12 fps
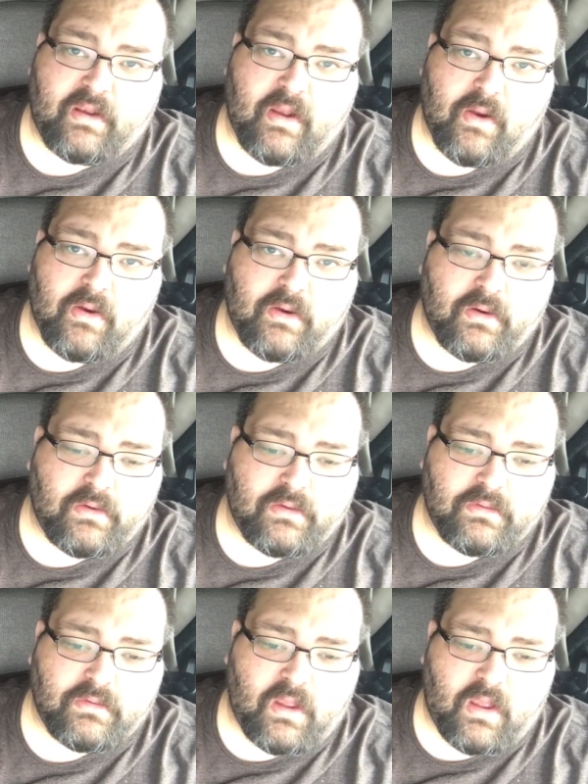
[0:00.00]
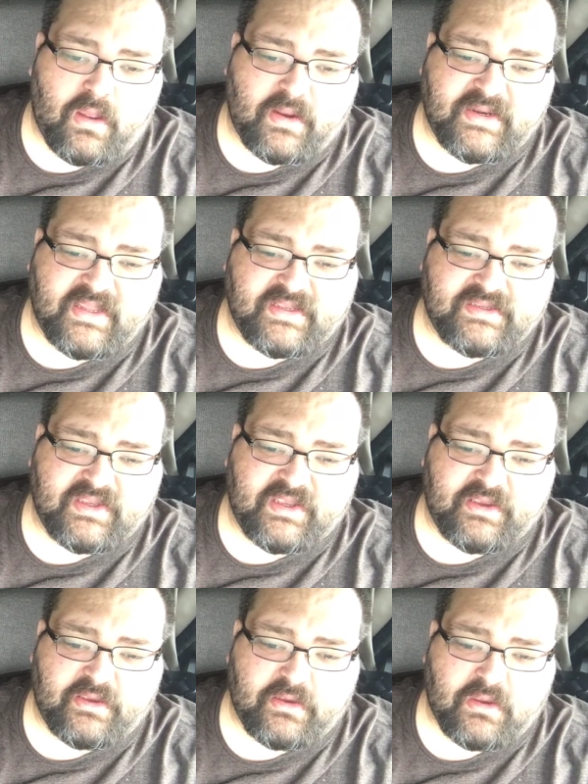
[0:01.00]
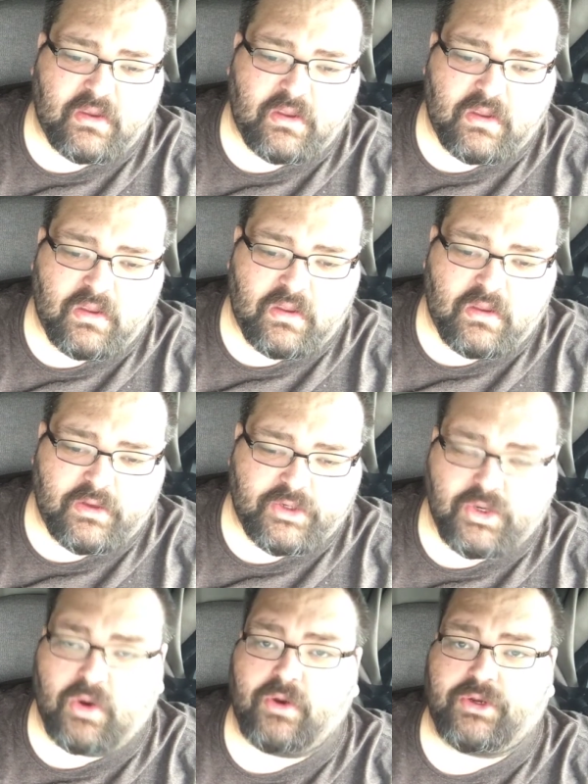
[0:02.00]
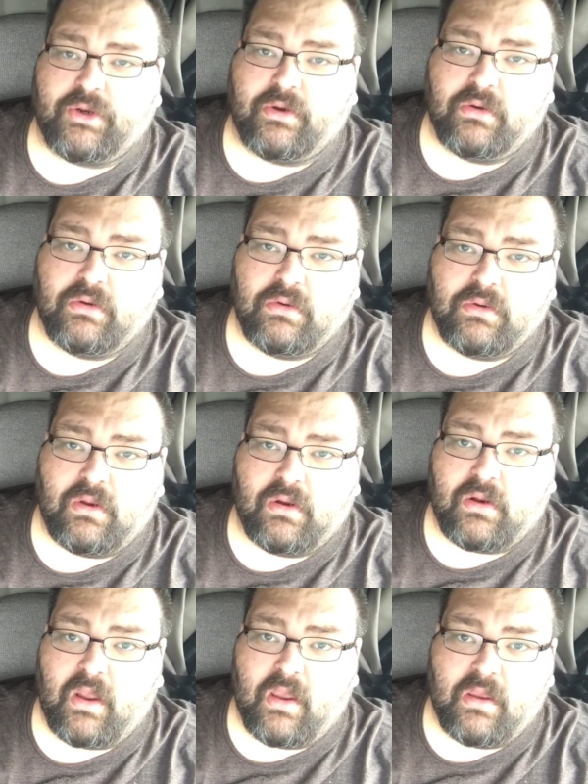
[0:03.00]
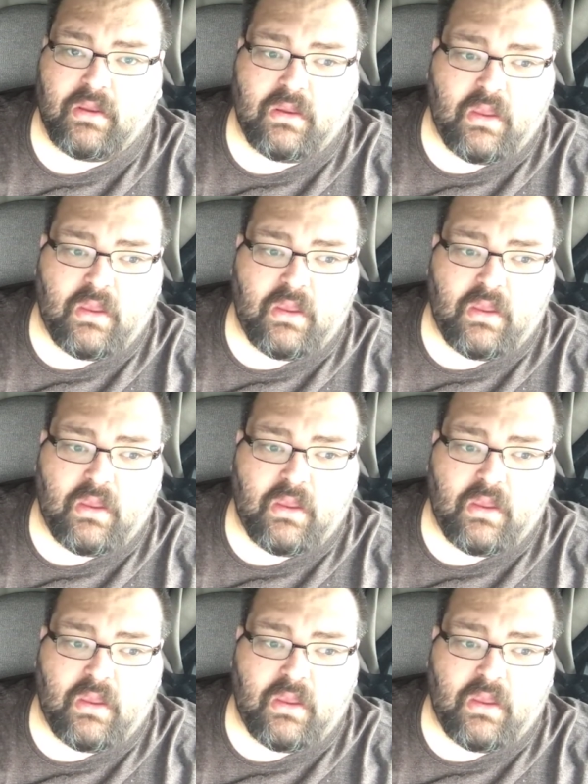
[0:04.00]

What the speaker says: car DC charger, okay?